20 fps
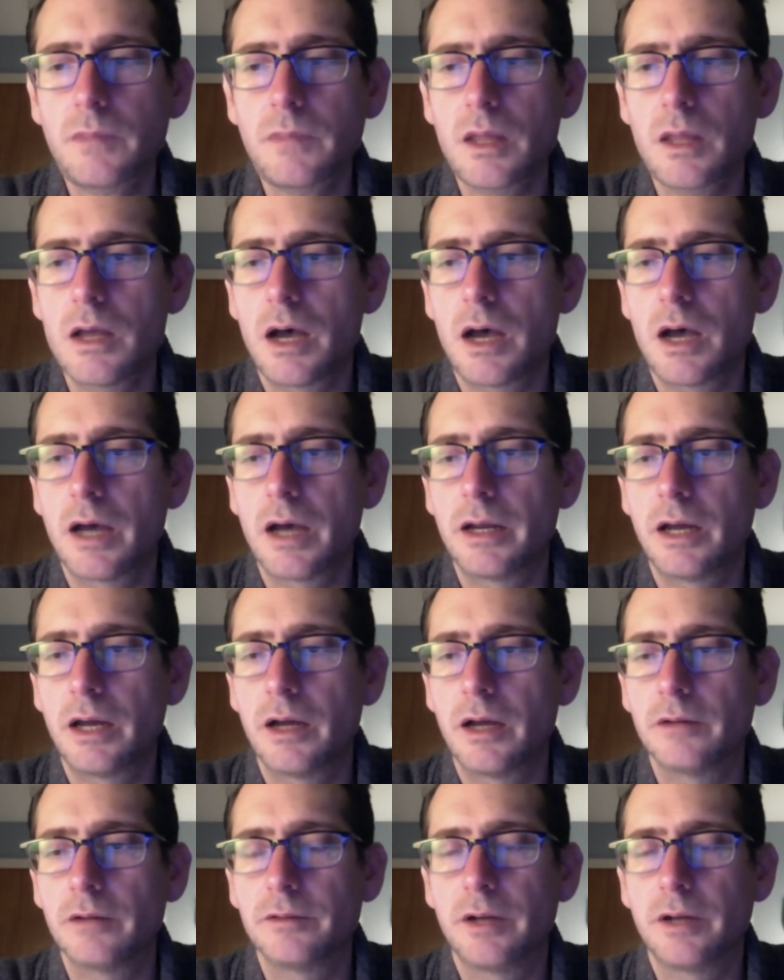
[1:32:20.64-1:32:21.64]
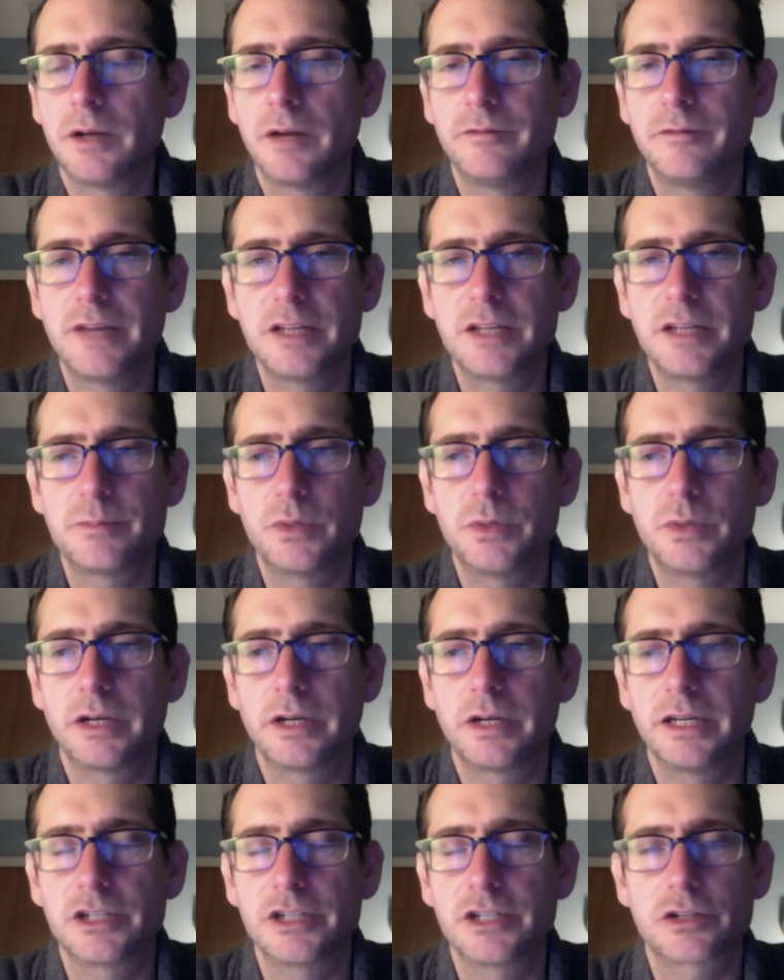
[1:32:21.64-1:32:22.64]
on uh, on Facebook
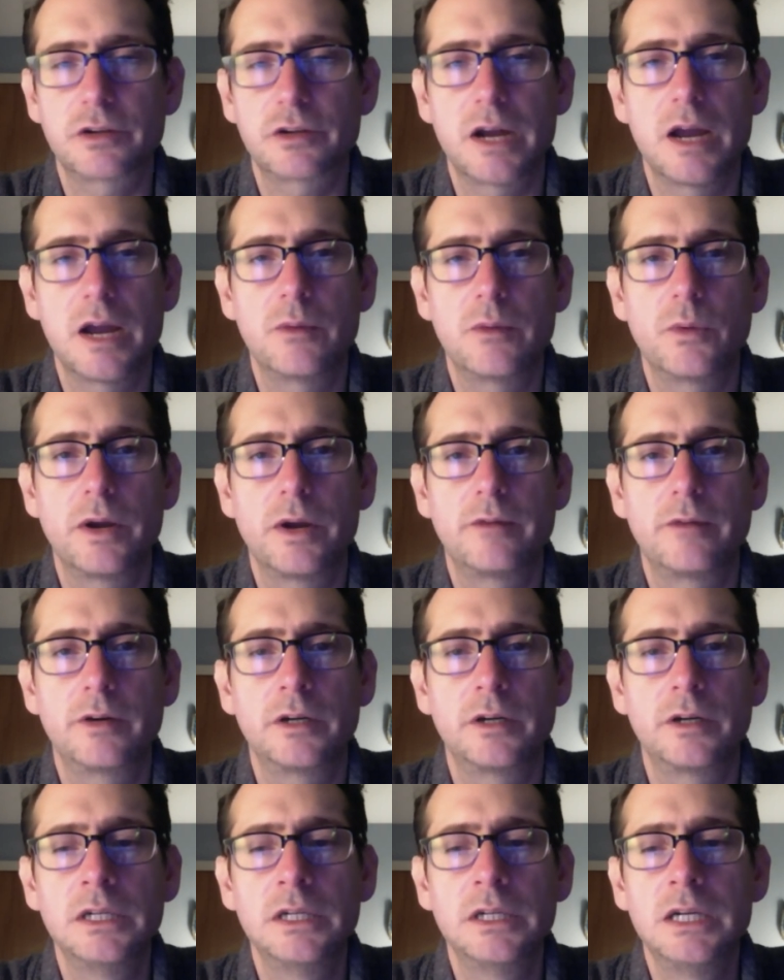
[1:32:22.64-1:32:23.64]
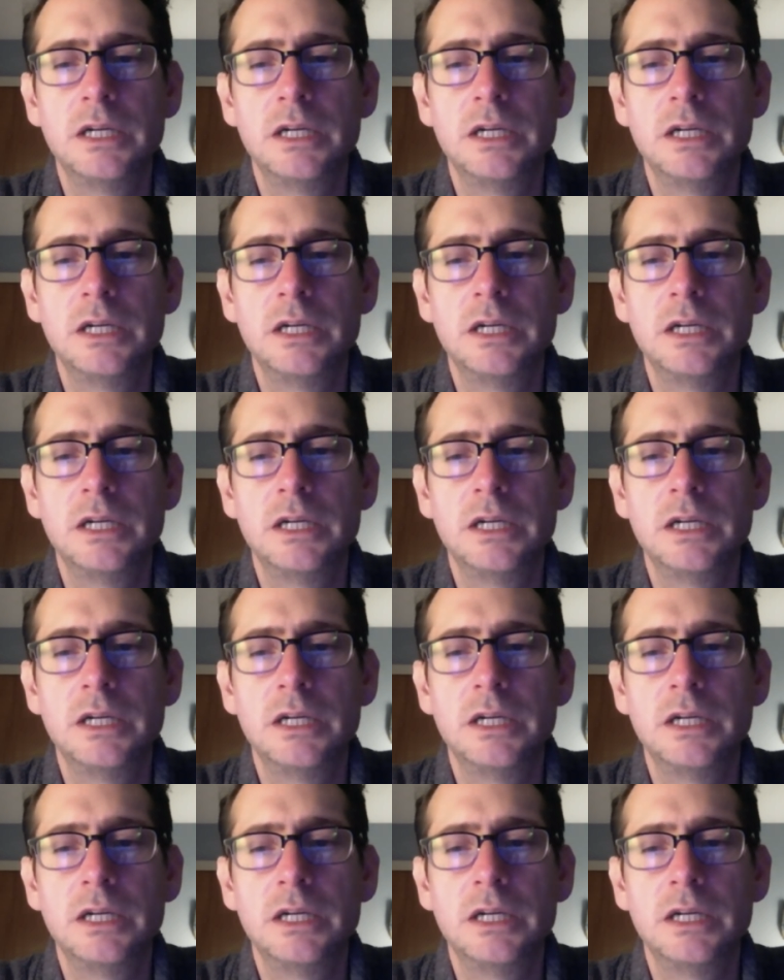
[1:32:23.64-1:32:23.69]
and Instagram, whatever.